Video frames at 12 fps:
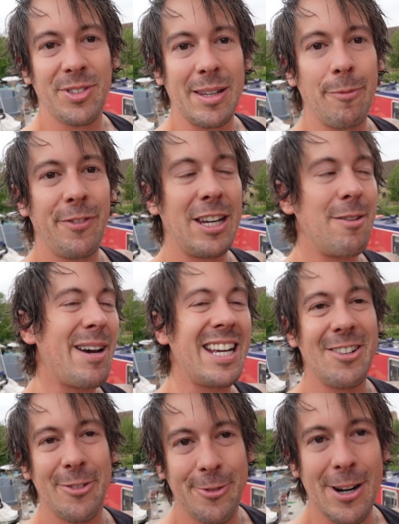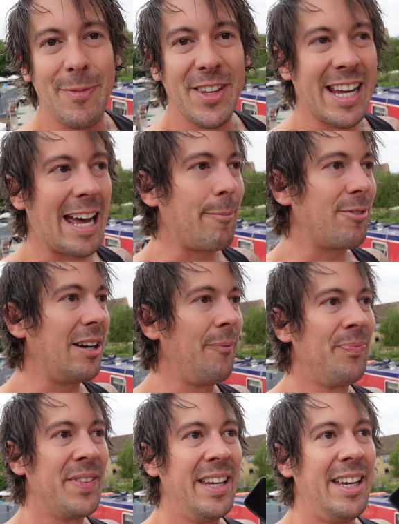something, you may not have grabbed the camera.
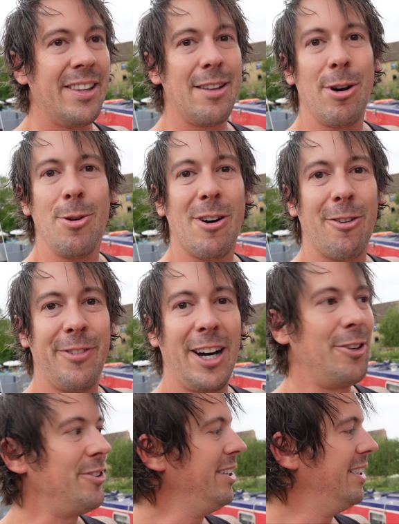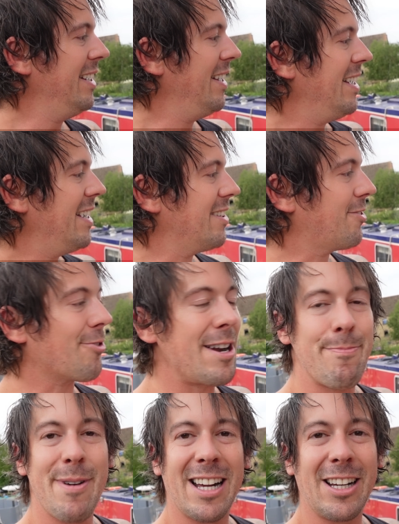The mobile phone is
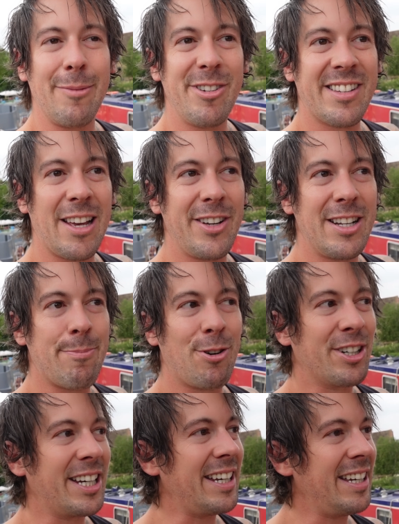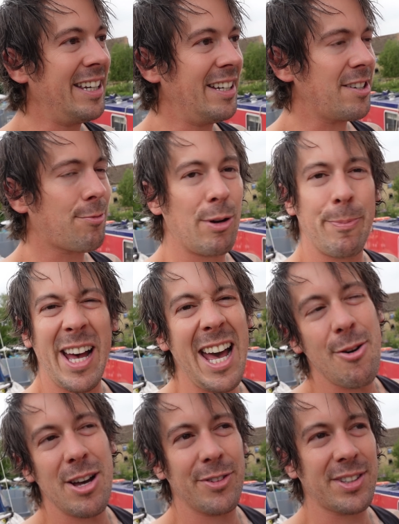great backup. You just have it in your pocket, just whip it
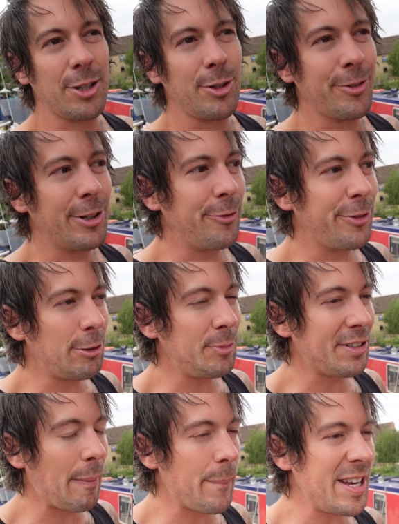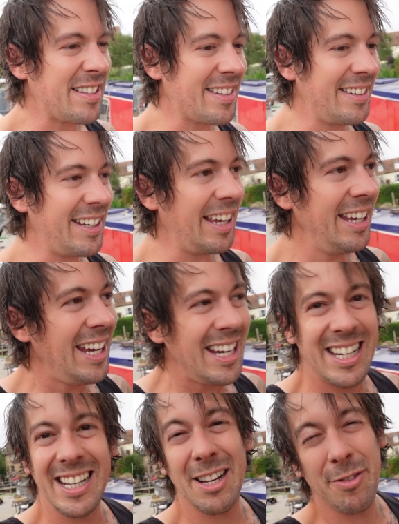out ever so often and film some bits, and yeah,
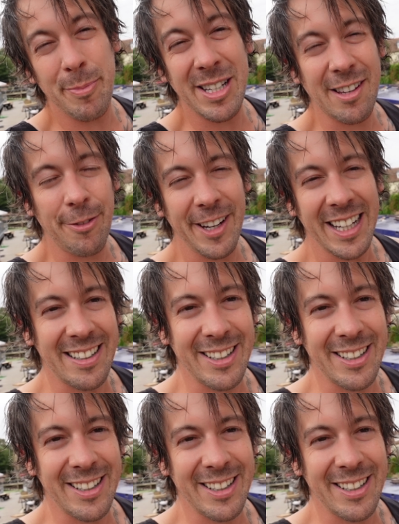you never miss a thing,